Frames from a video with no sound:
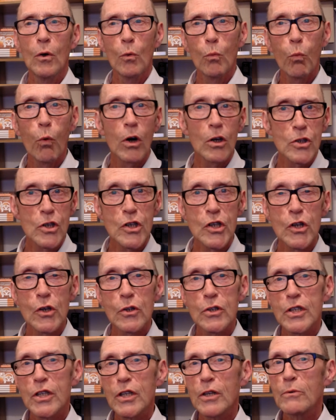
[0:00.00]
What
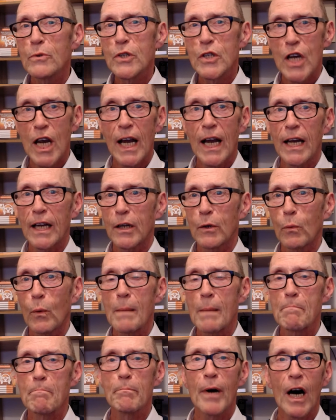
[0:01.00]
should you check
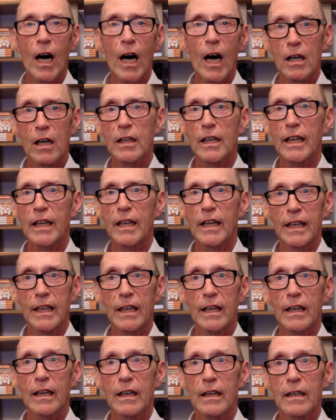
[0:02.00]
when
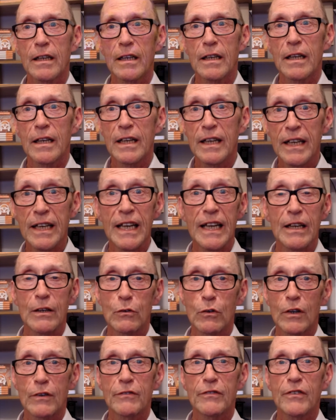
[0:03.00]
parking
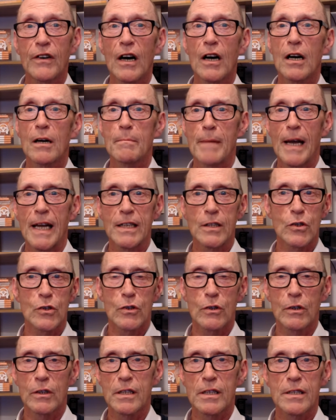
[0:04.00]
near a farm
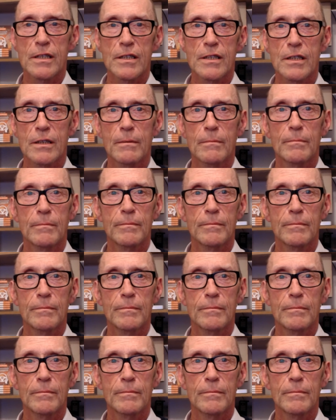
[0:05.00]
entrance?